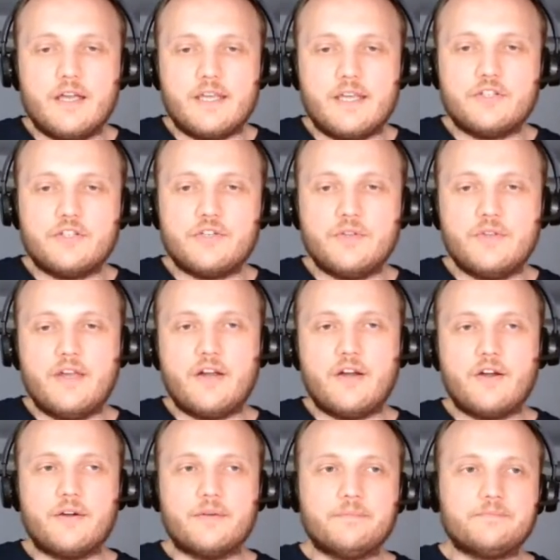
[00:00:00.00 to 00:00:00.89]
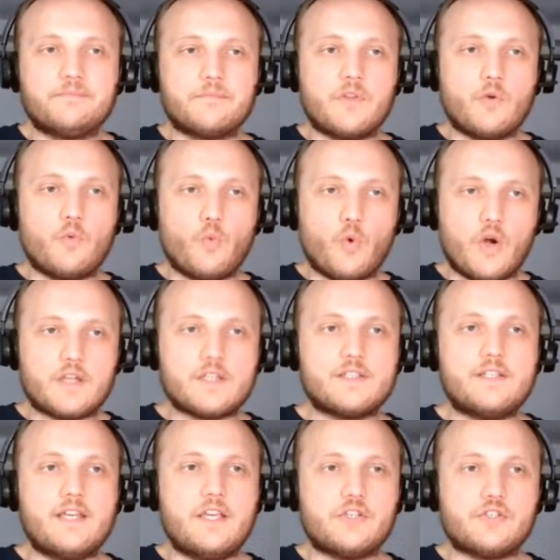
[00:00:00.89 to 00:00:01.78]
into their
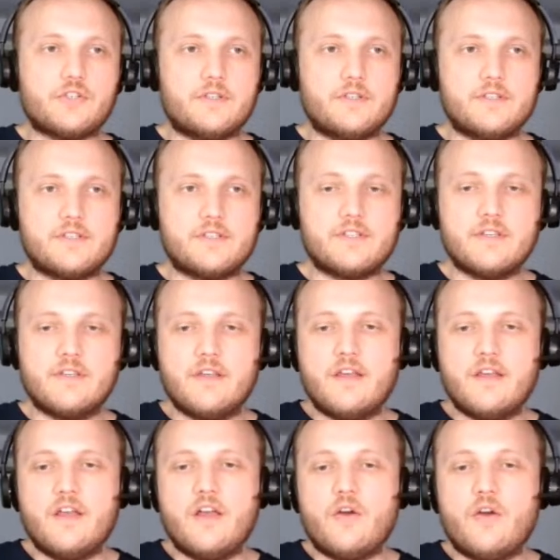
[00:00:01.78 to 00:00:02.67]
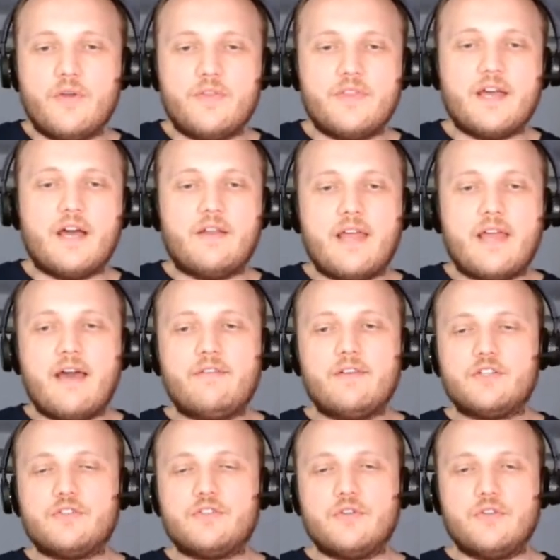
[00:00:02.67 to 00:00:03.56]
workstations without
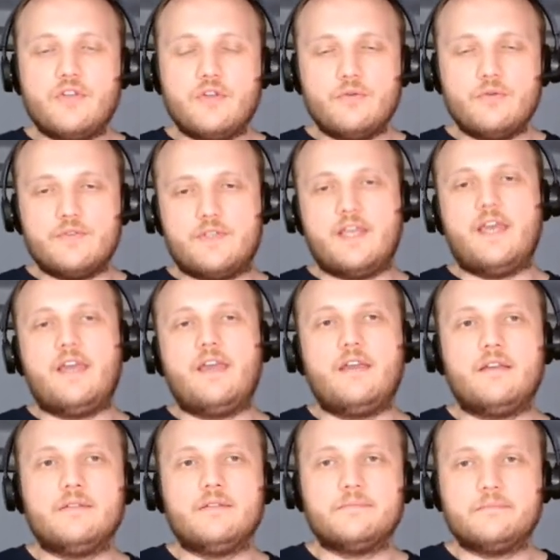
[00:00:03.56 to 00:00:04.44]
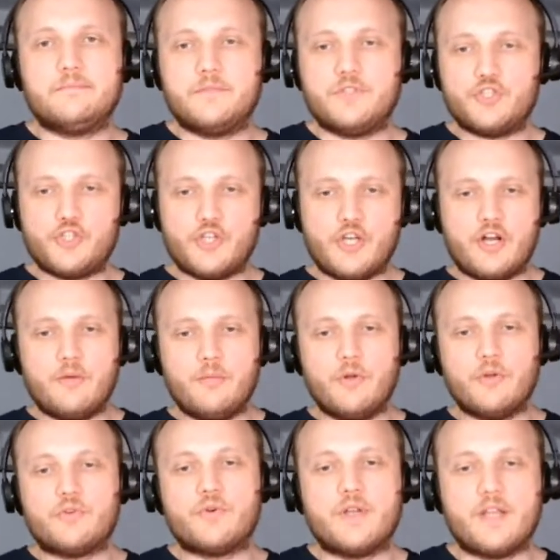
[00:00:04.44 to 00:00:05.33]
having to use a
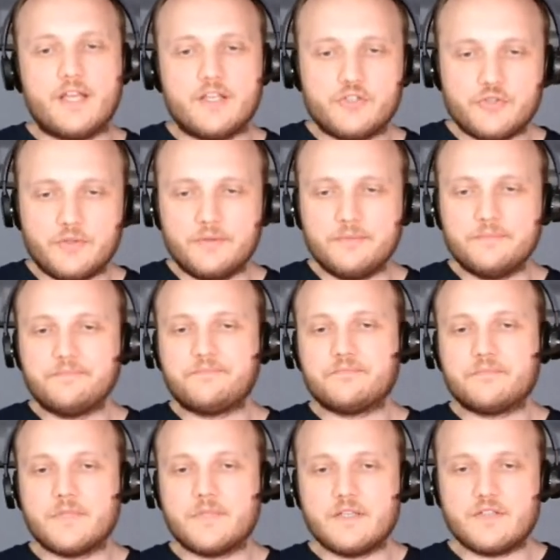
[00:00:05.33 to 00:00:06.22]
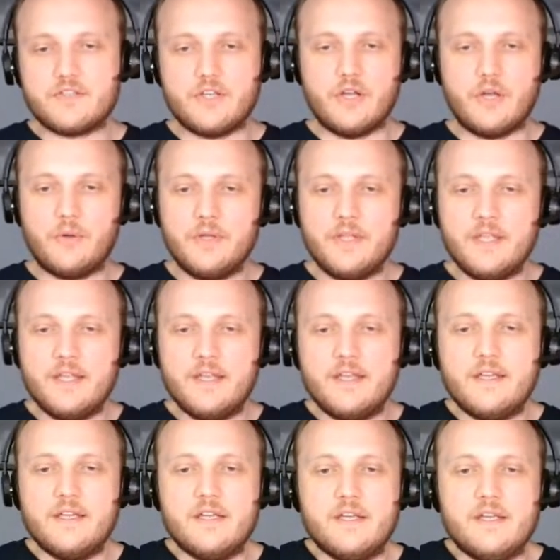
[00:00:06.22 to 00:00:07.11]
shareable credential. So
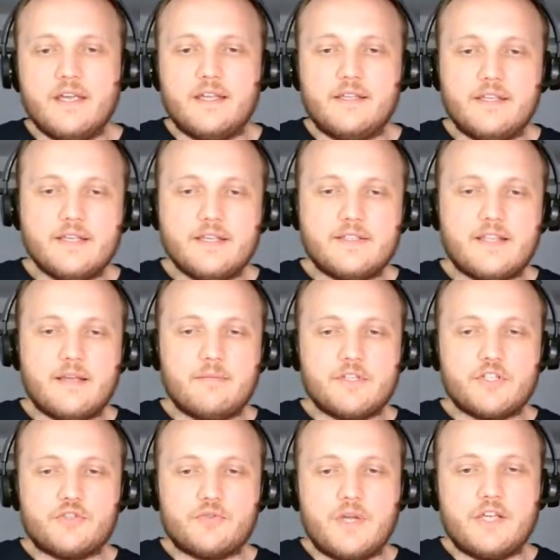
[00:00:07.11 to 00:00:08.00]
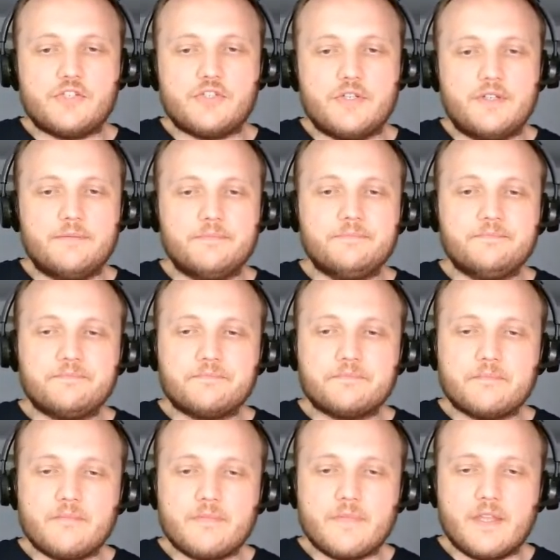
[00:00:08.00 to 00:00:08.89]
in this demonstration,
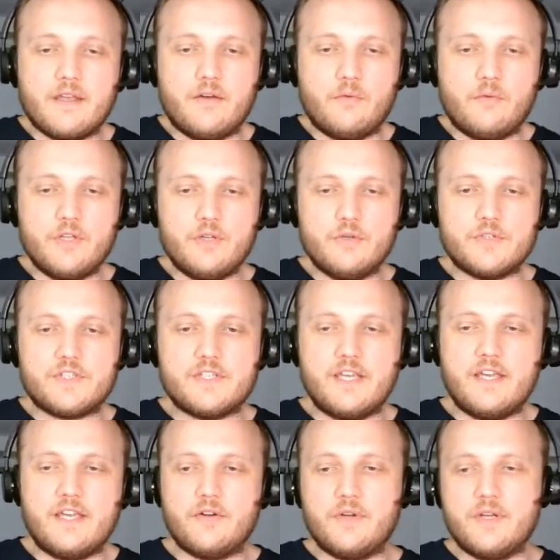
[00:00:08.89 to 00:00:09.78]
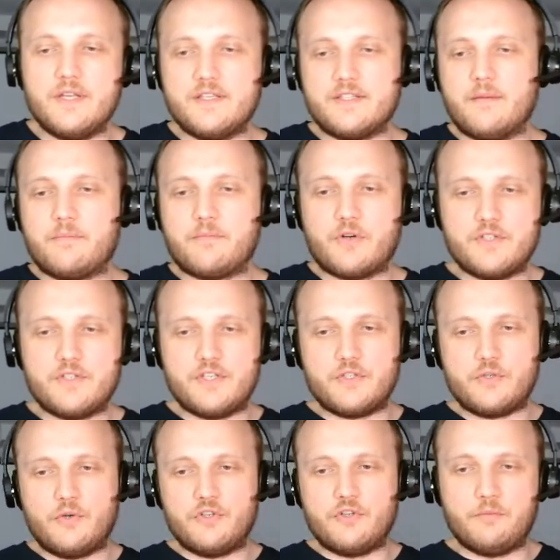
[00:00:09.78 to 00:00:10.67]
what you'll see here is a person
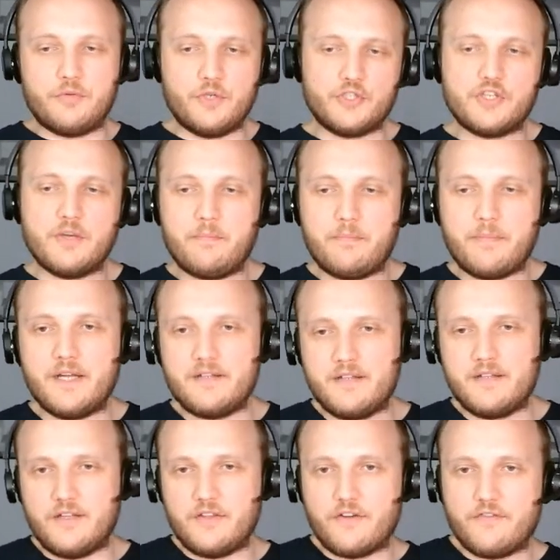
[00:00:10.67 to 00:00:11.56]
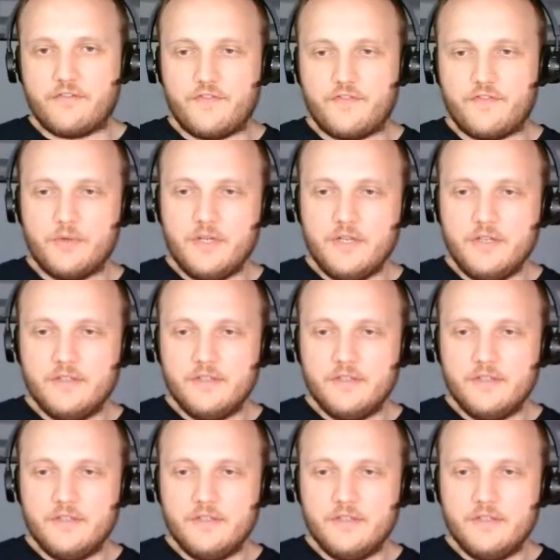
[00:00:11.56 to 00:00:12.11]
is going to push a button on their phone.